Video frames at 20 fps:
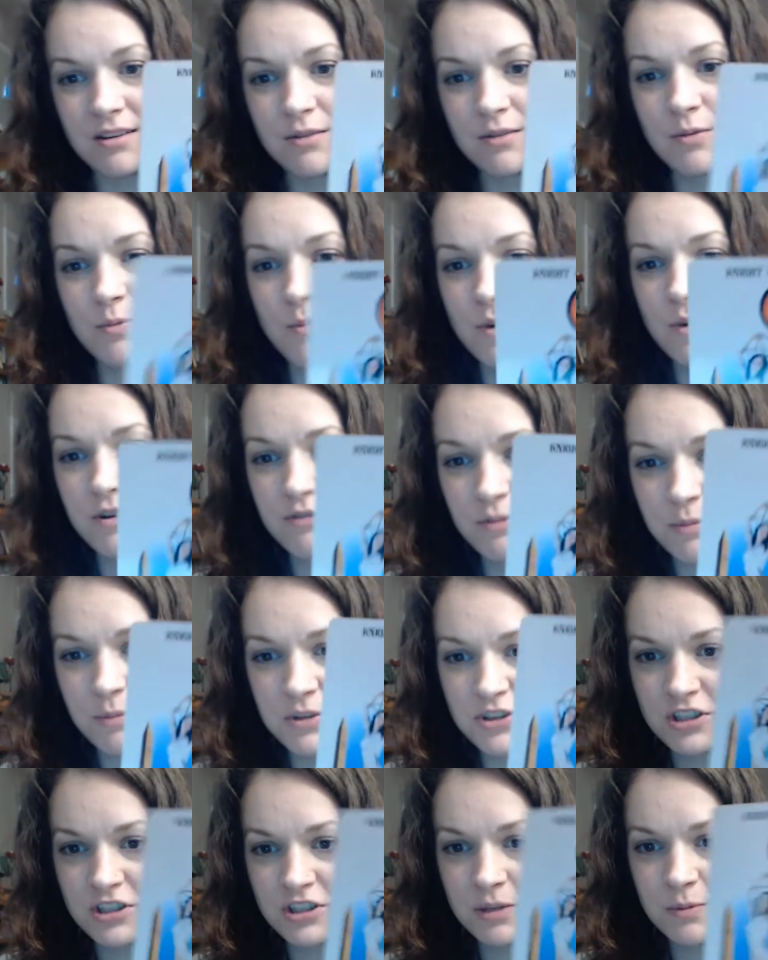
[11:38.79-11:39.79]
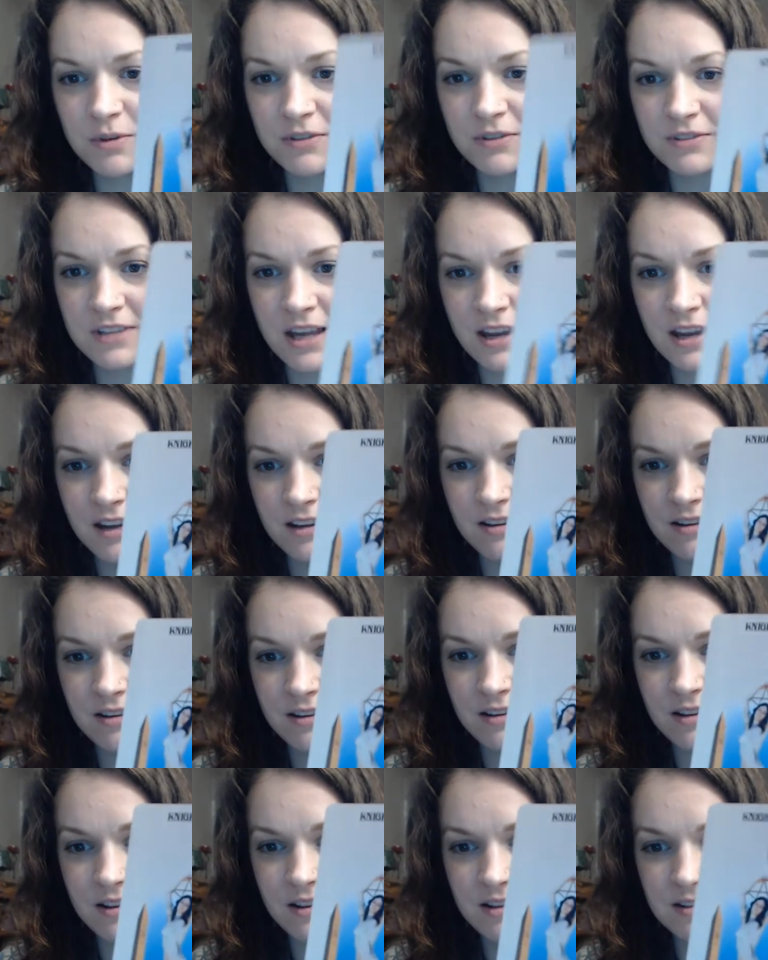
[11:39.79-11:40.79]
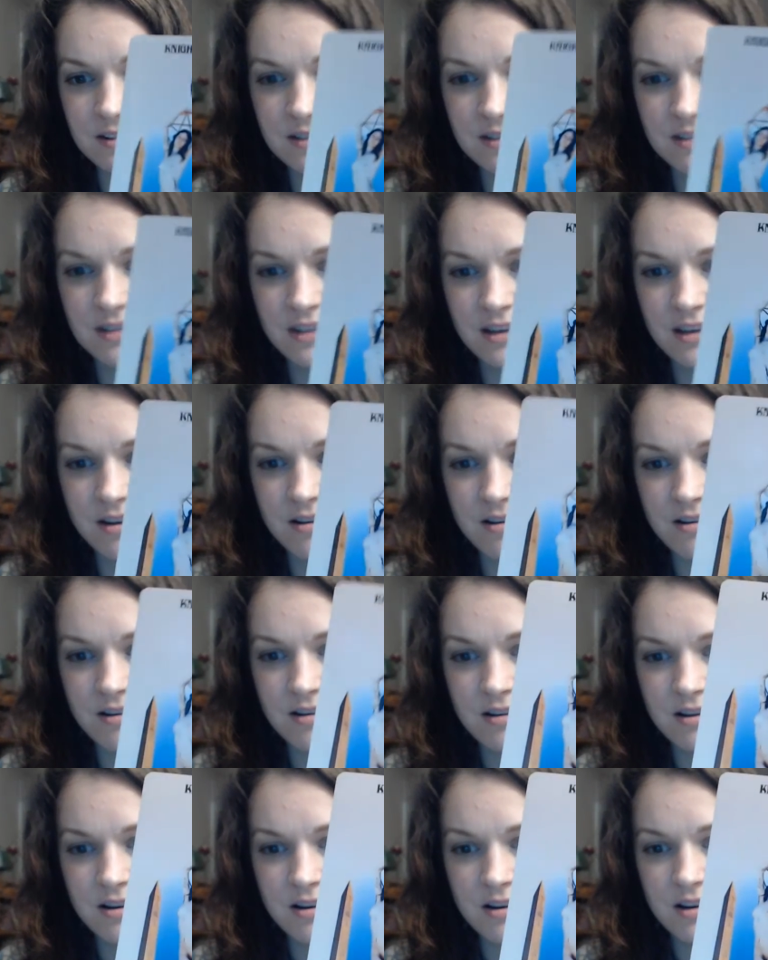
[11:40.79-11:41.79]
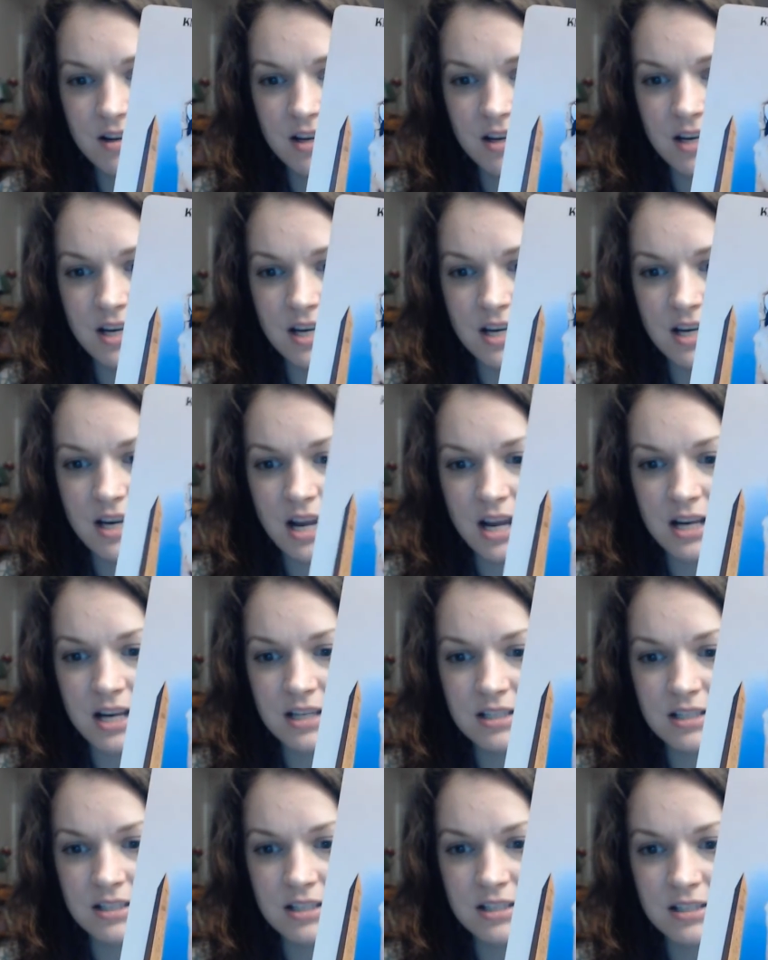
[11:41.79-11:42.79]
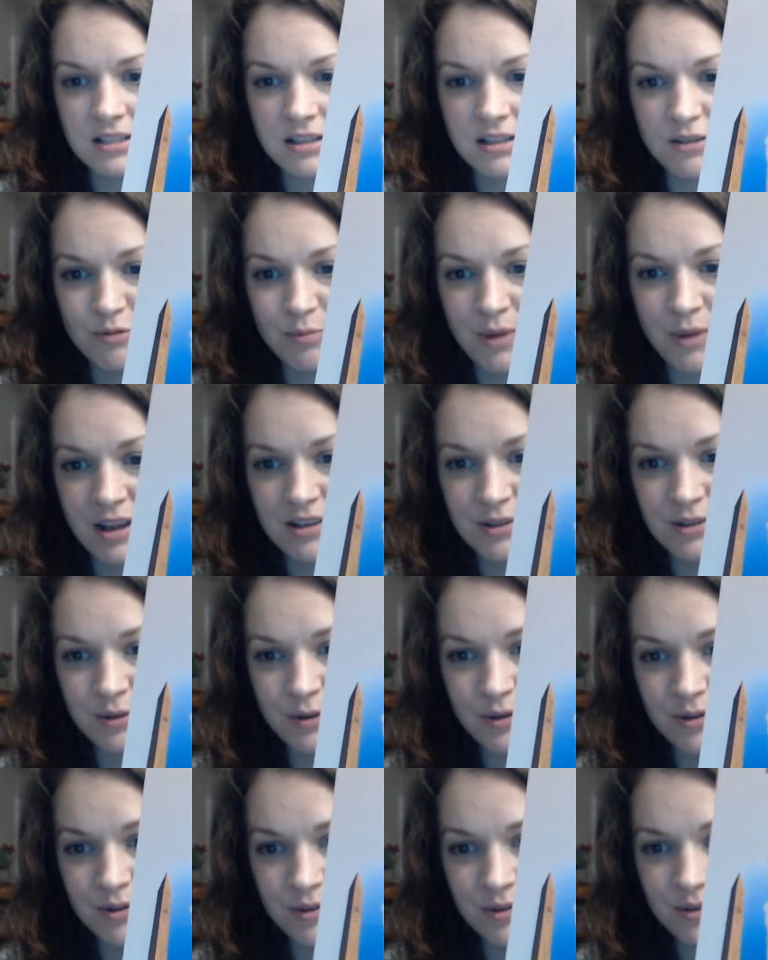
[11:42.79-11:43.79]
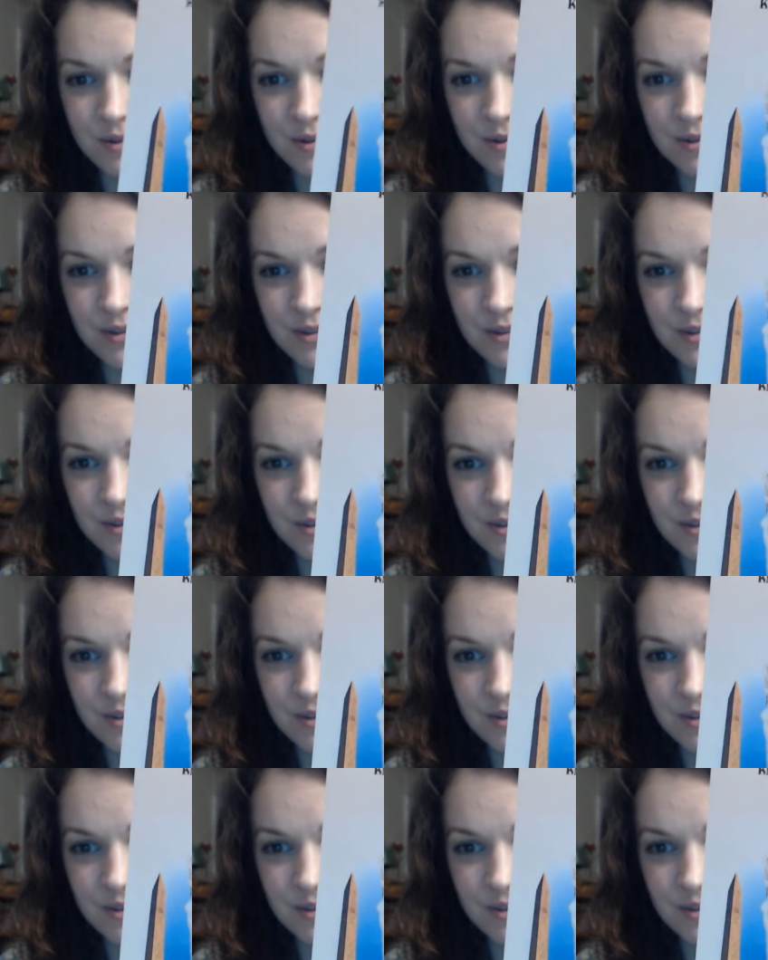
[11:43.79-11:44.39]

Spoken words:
One from the She-Wolf deck, and this is their Knight of Pentacles.